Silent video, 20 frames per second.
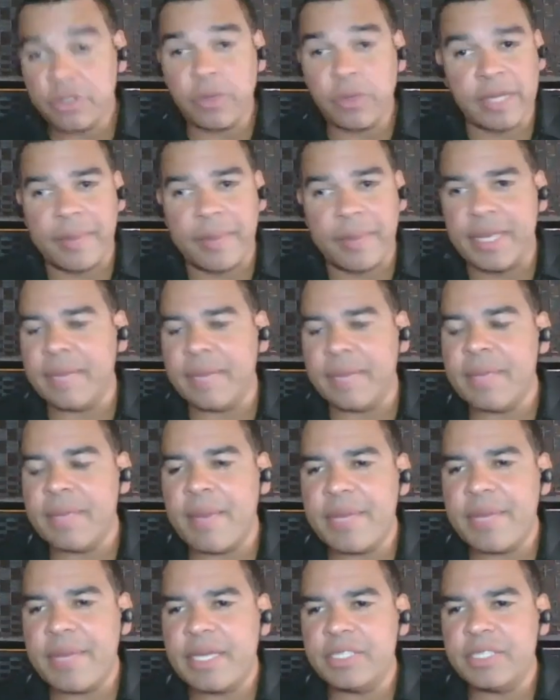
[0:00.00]
I mean, I mean,
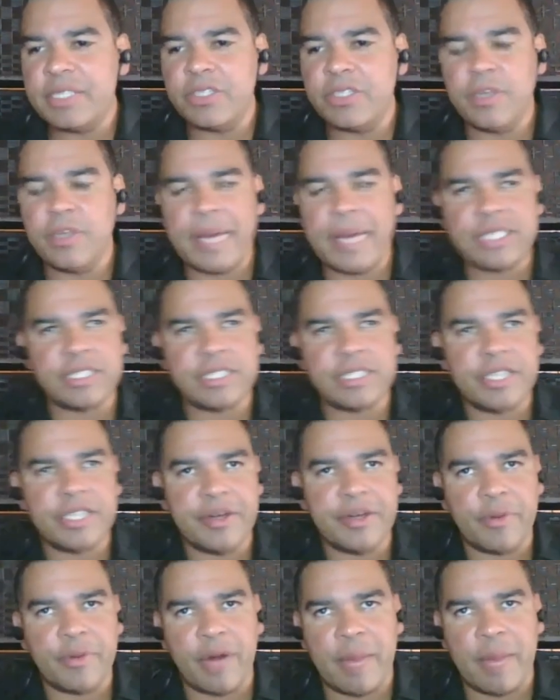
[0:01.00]
because you can imagine a scenario
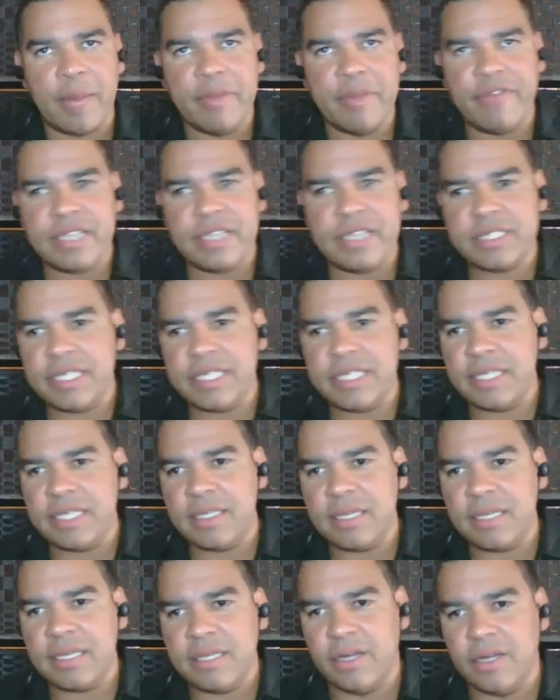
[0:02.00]
where I'm investing.
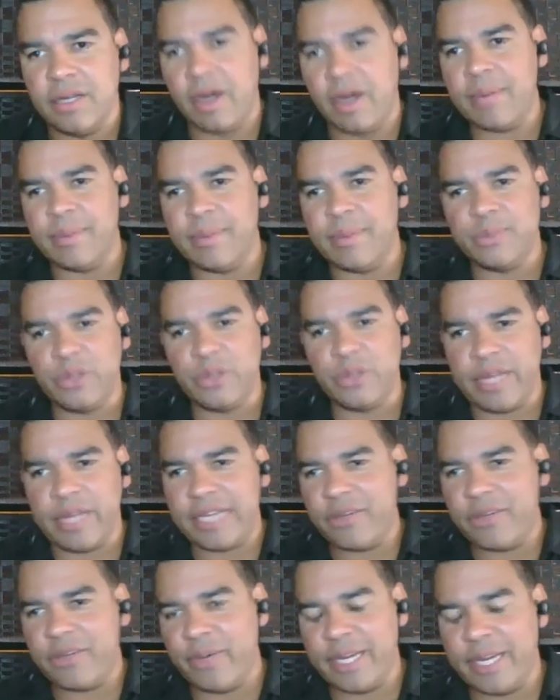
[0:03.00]
You know, I'm, I'm, sort of like
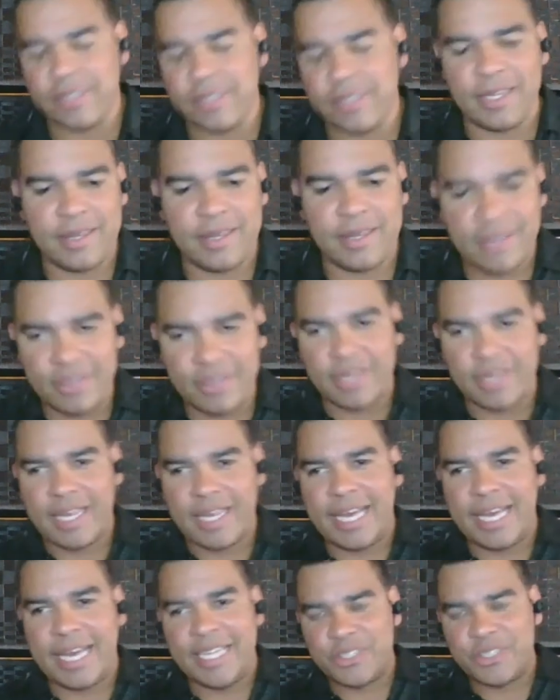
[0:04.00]
going on the on the
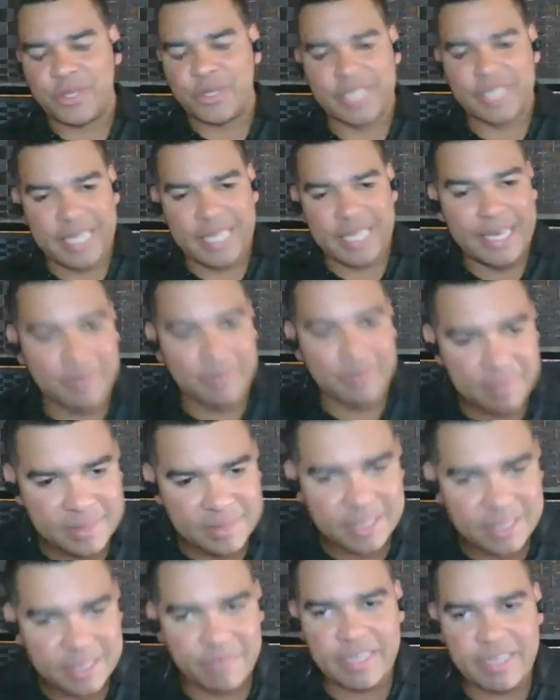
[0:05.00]
ledge or on the limb
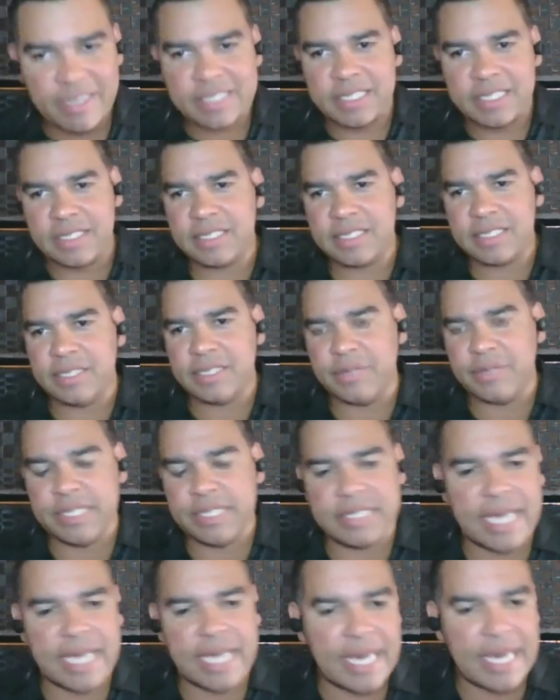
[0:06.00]
to invest in a Series
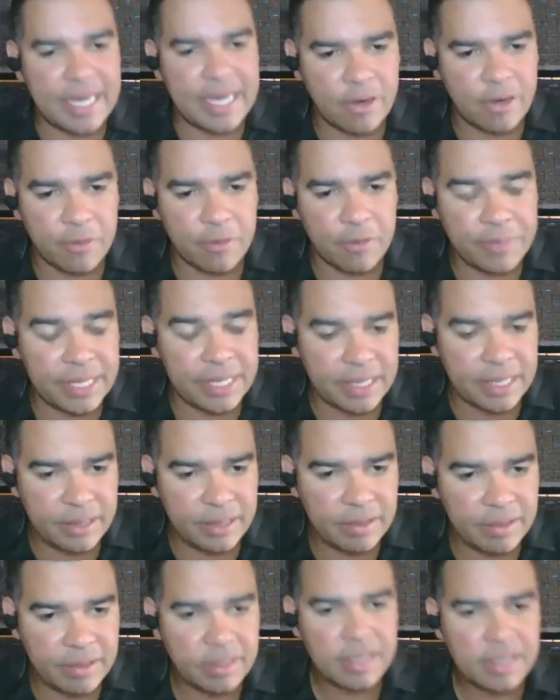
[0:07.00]
A or
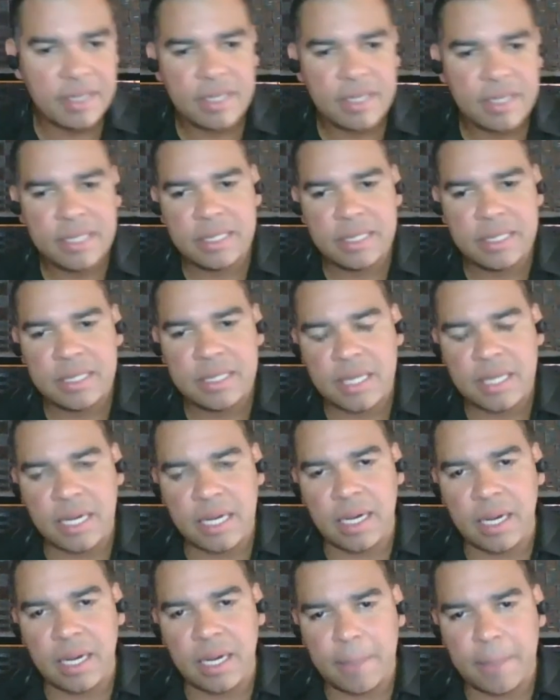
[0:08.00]
B,
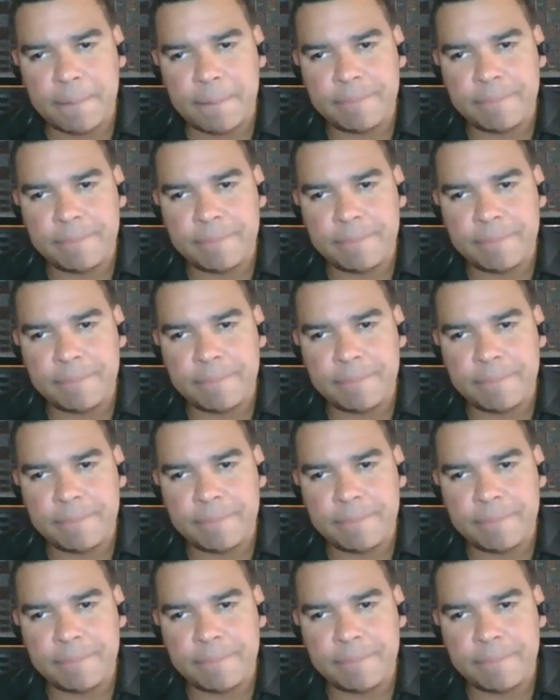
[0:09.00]
um,